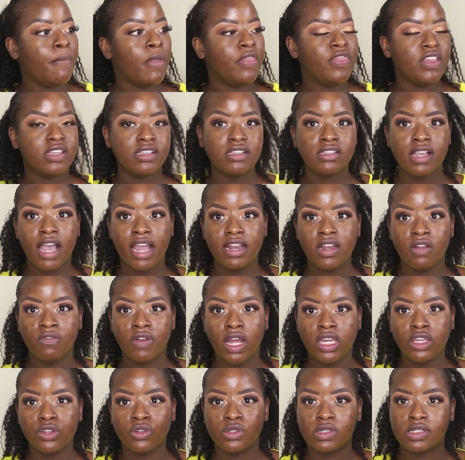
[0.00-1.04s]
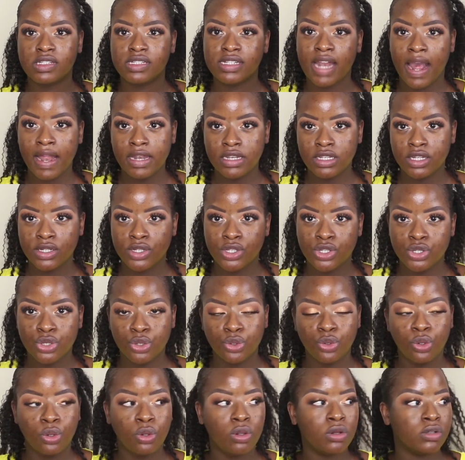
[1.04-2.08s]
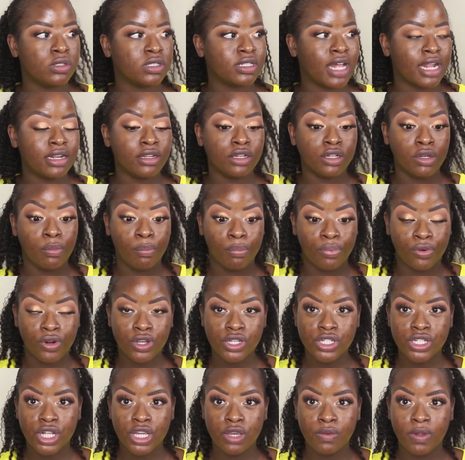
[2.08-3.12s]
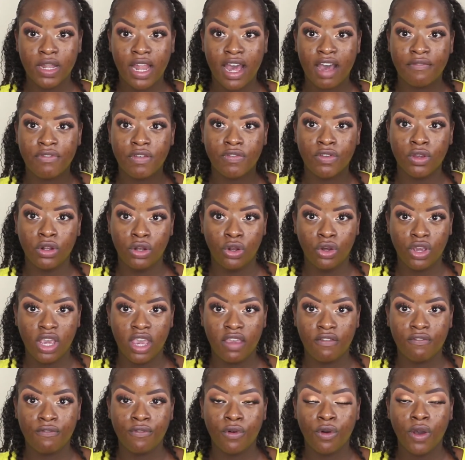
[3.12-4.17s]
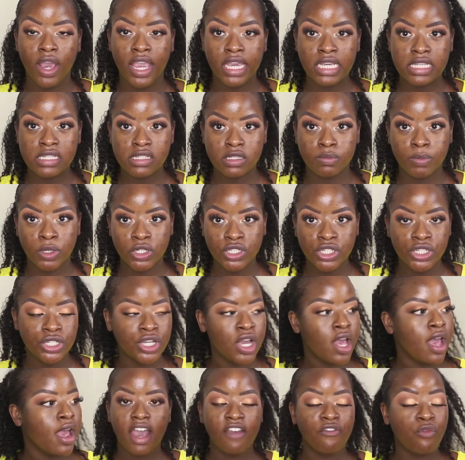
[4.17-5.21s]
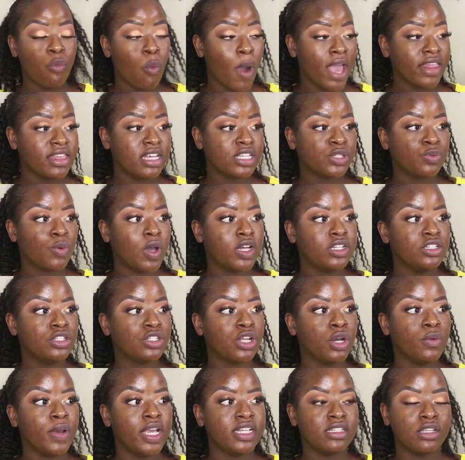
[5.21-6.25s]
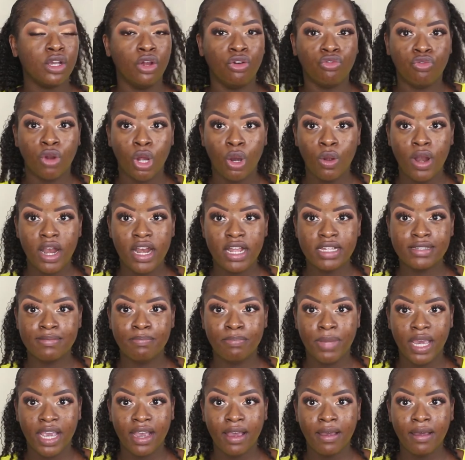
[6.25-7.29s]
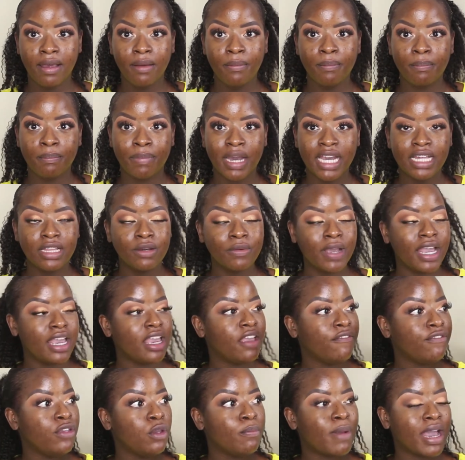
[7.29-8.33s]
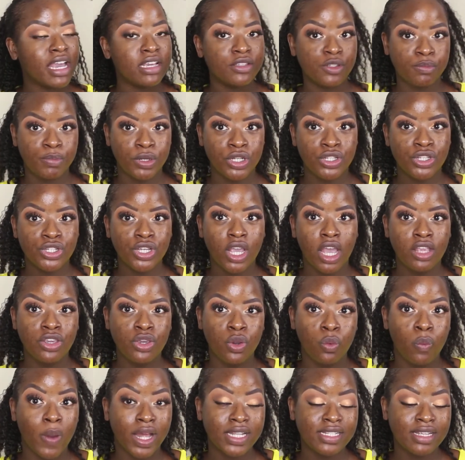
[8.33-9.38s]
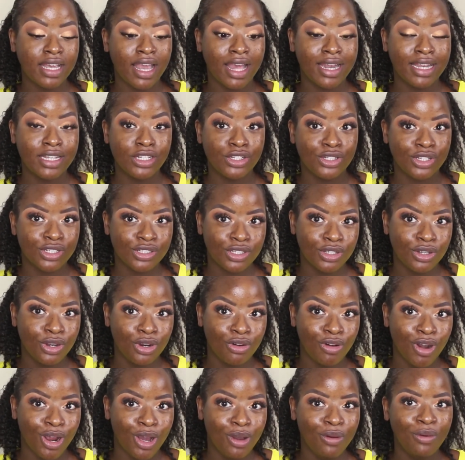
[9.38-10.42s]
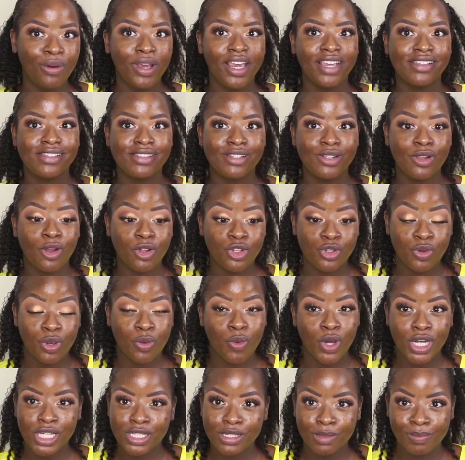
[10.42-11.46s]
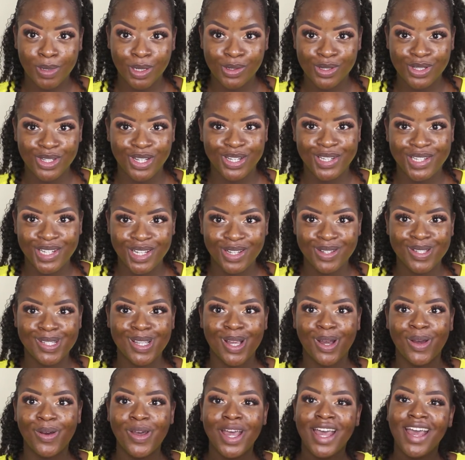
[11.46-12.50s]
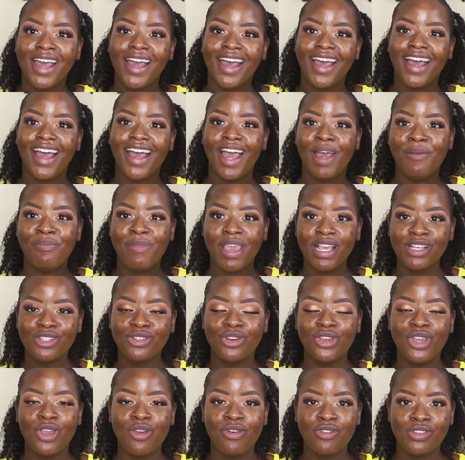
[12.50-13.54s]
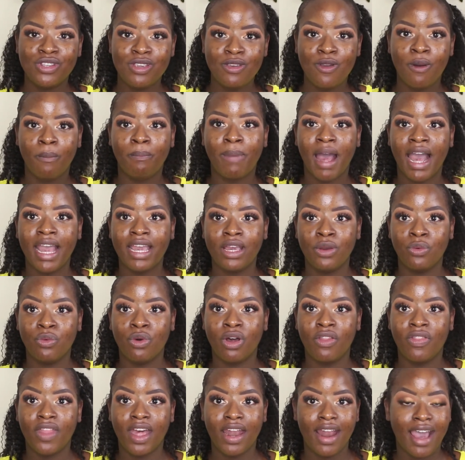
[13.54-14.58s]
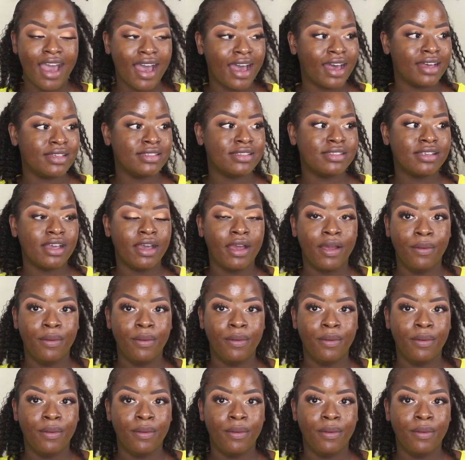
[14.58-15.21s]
This is kind of like your standard tool or standard brush that you will have if you're looking for a sponge. I've wet this one so it's grown and it's bigger. By the way, if you buy a sponge and you wet it and it doesn't grow, it's not doing what it's supposed to do. So make sure you're buying one that has